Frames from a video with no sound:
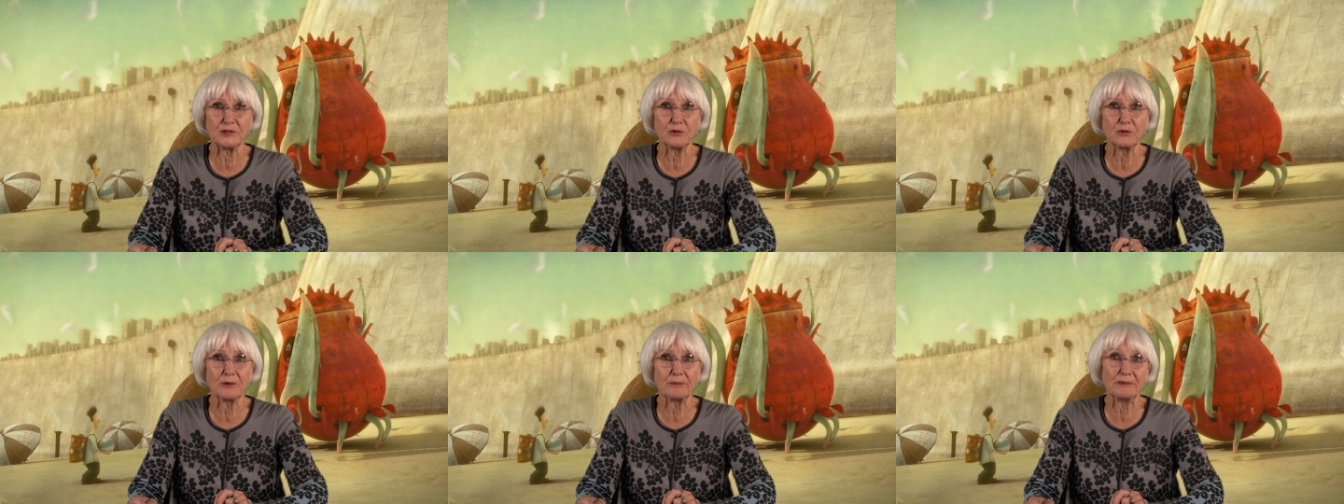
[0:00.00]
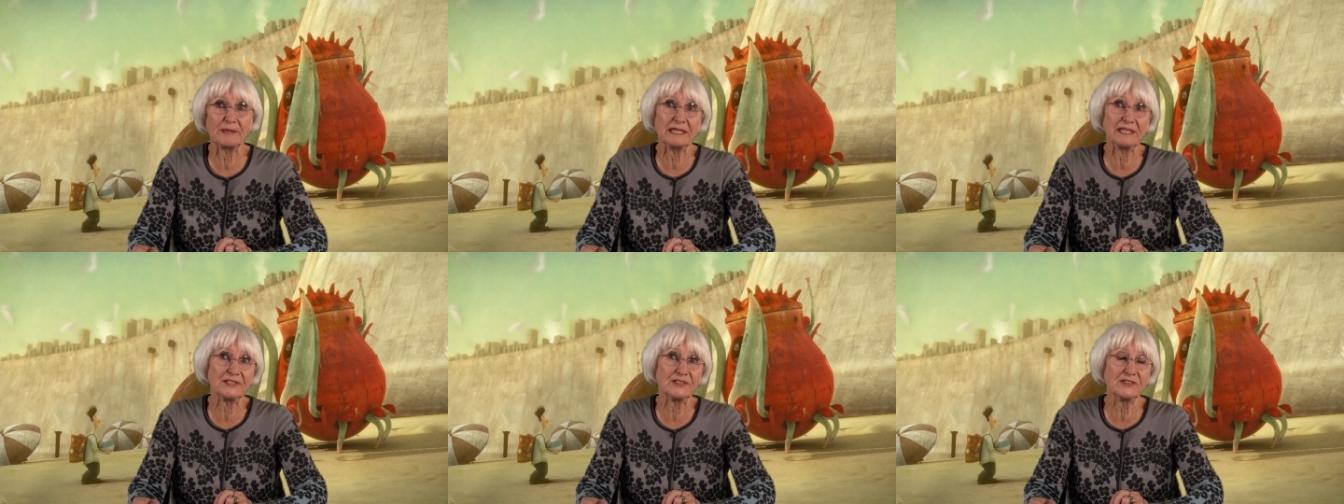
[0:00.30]
who
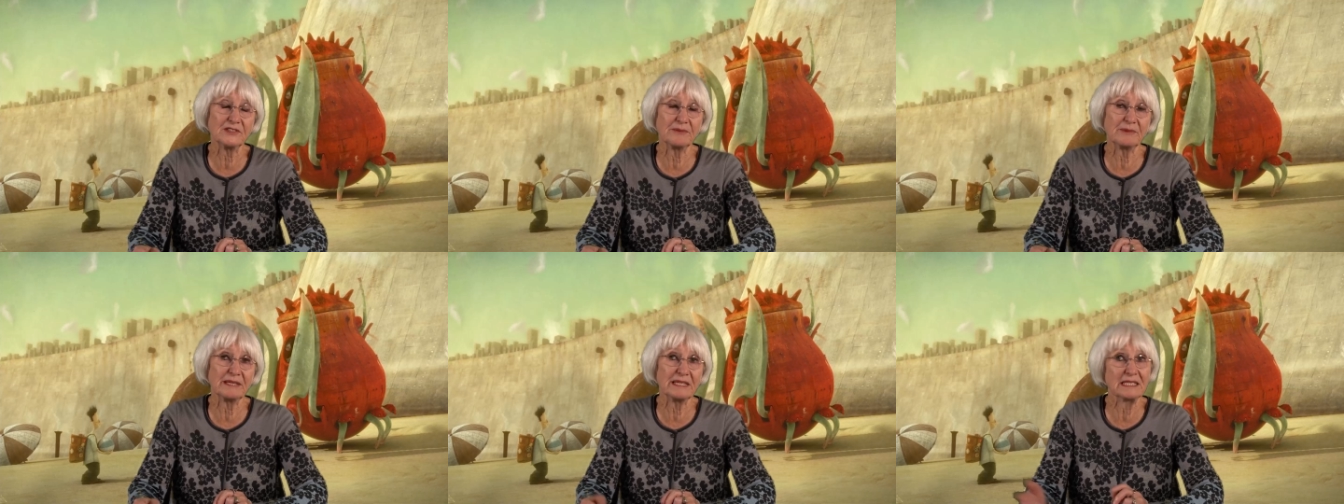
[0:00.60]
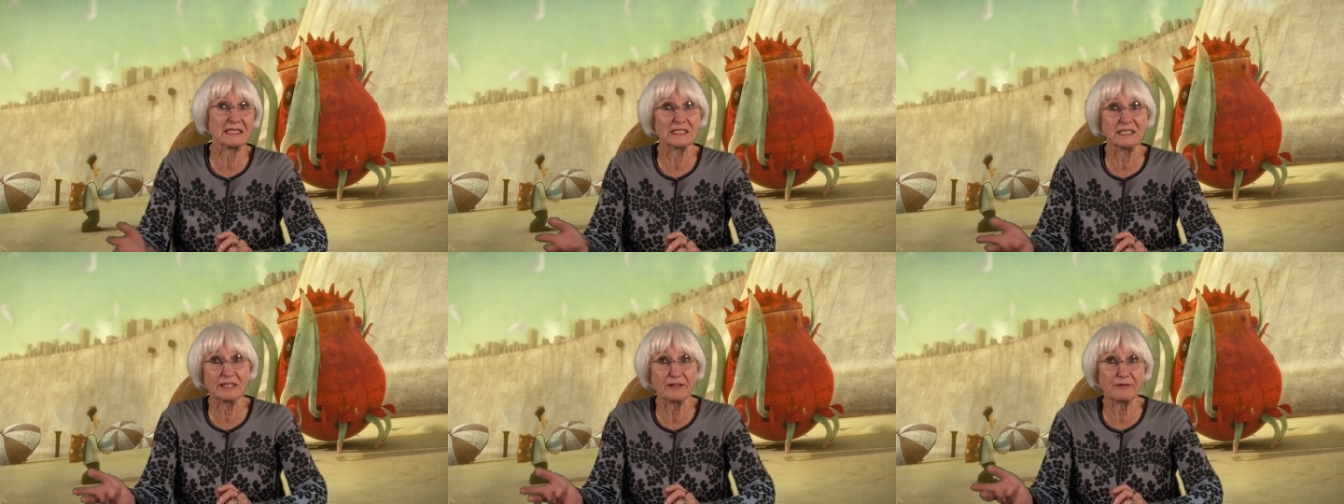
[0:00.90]
appears to be
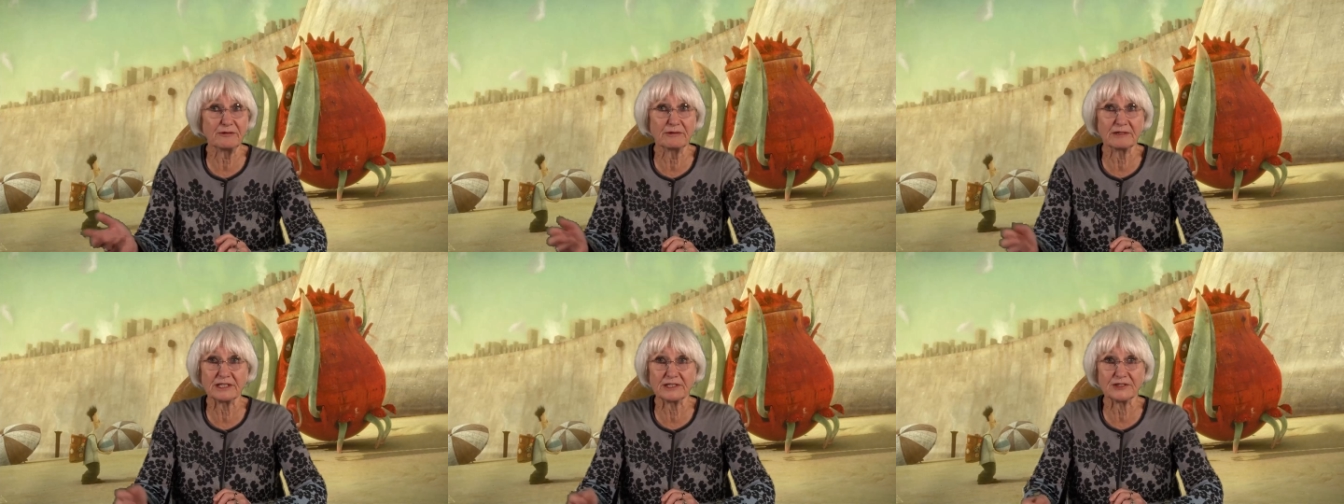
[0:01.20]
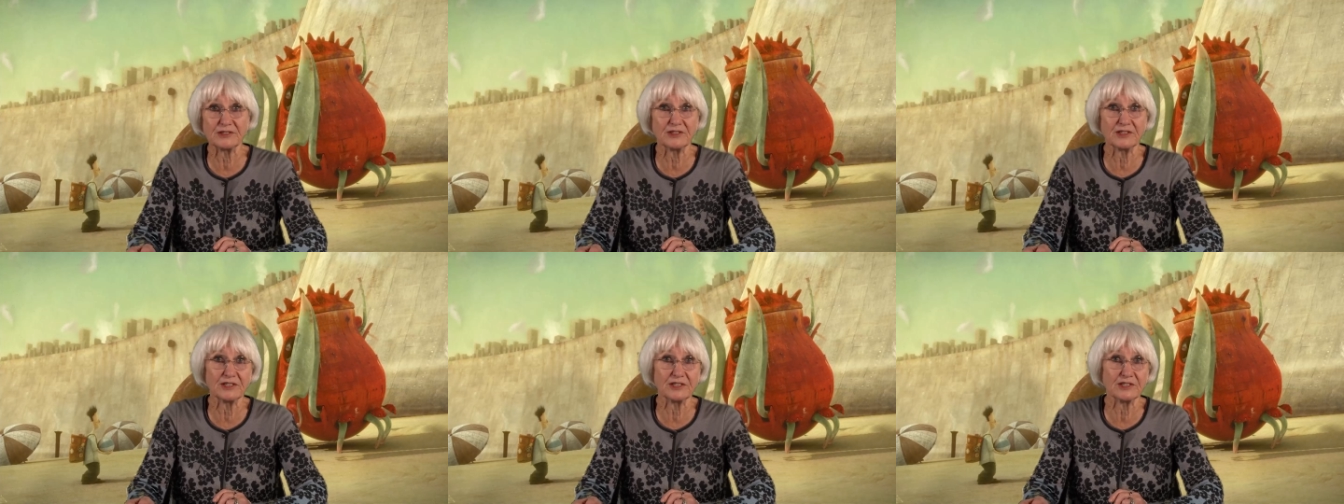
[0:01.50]
indifferent
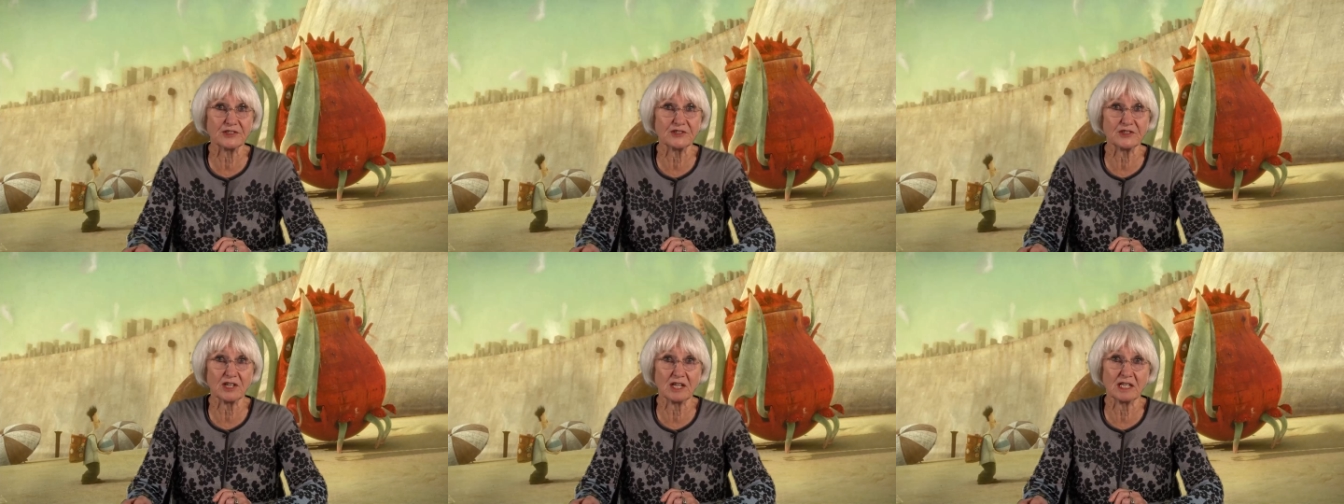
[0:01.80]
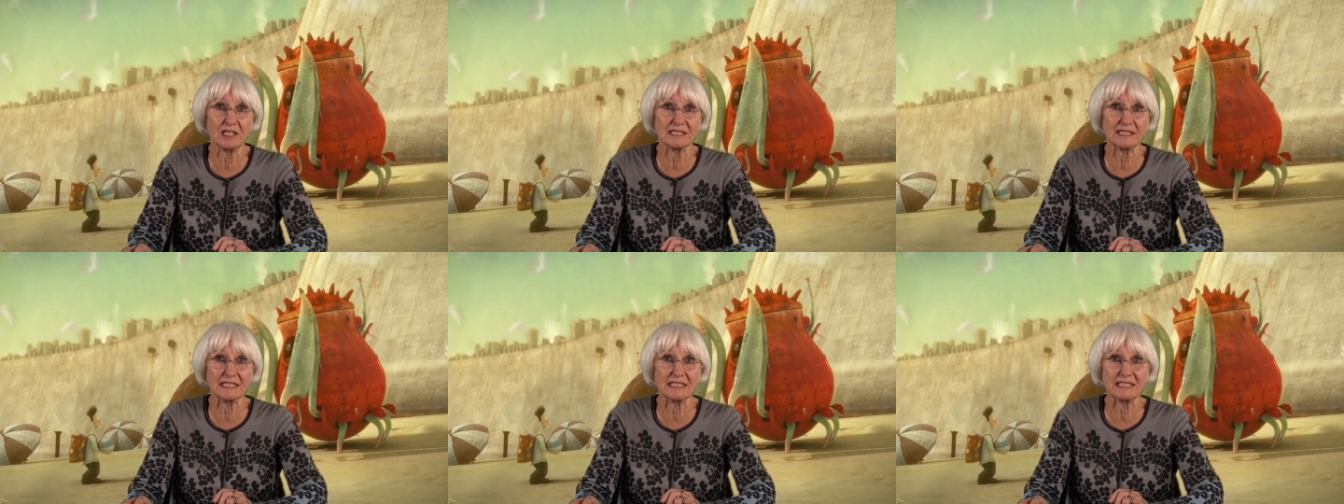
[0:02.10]
to the
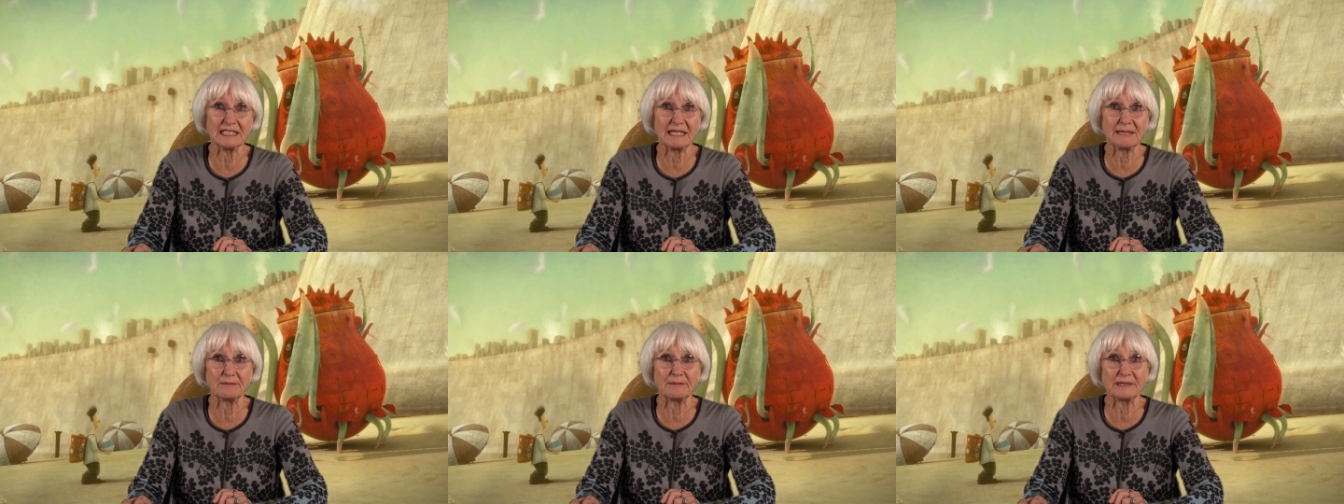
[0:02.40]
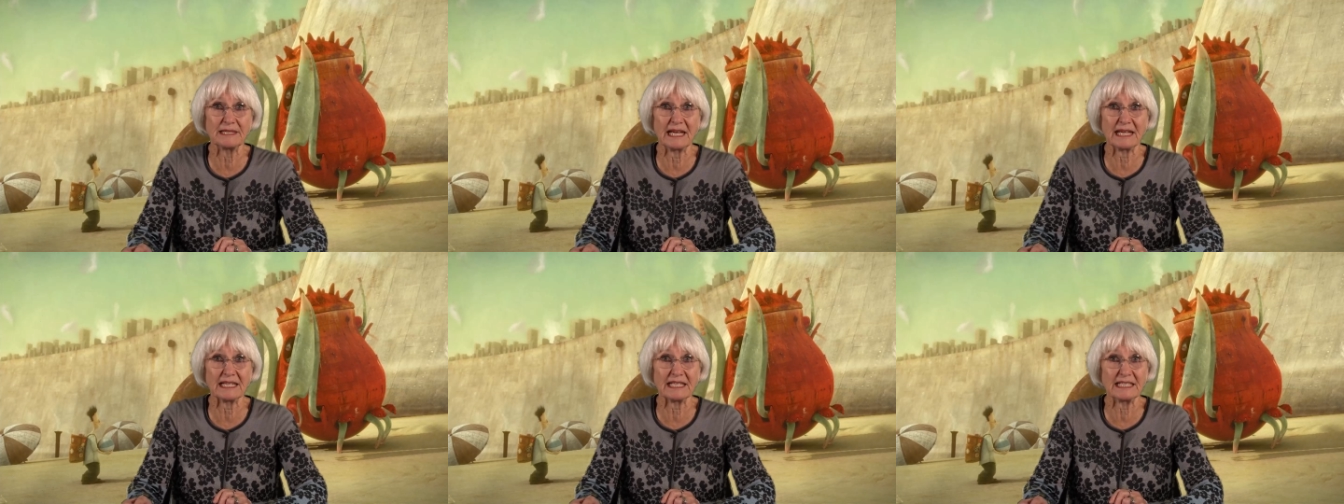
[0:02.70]
child's attempt
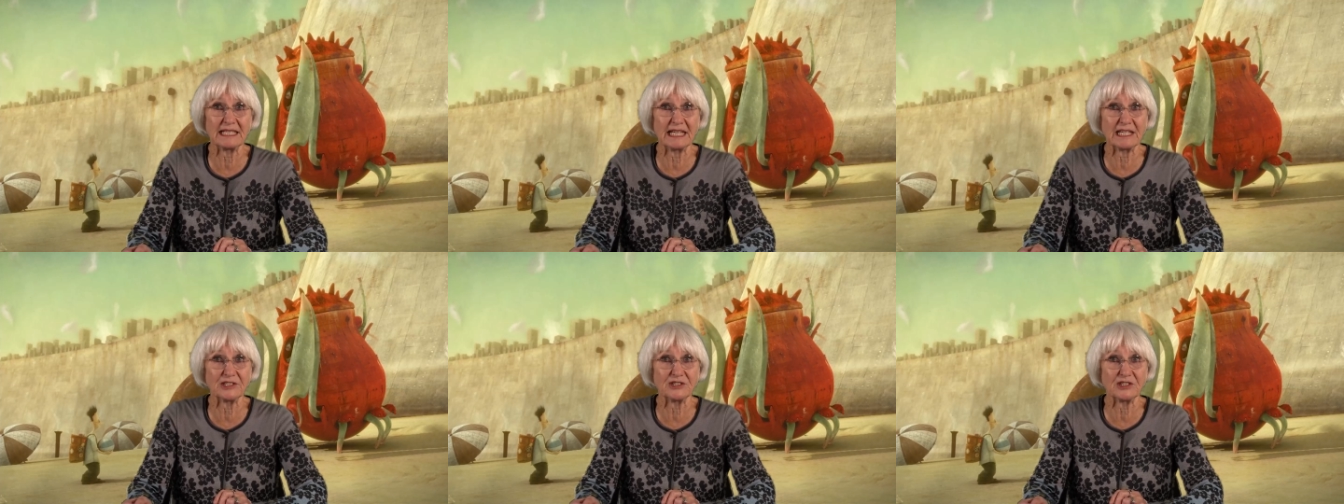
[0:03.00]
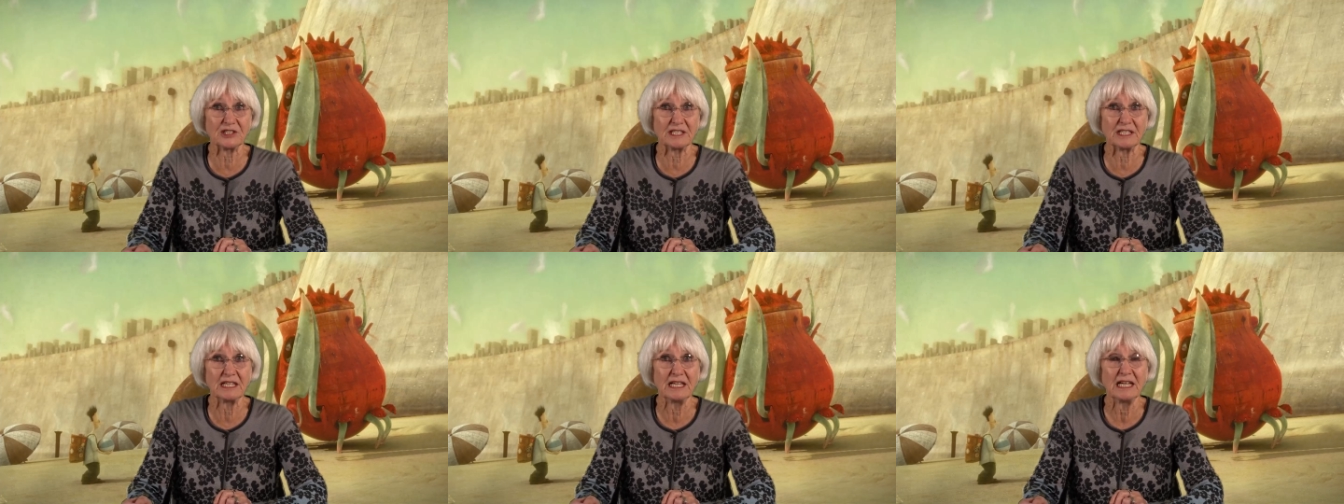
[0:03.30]
at
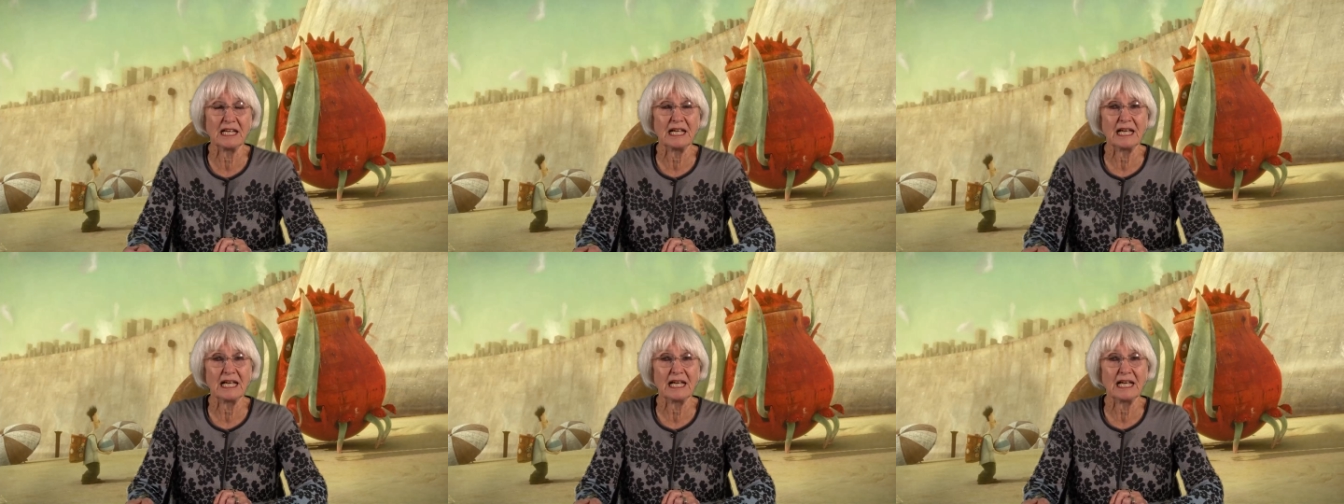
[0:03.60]
connection,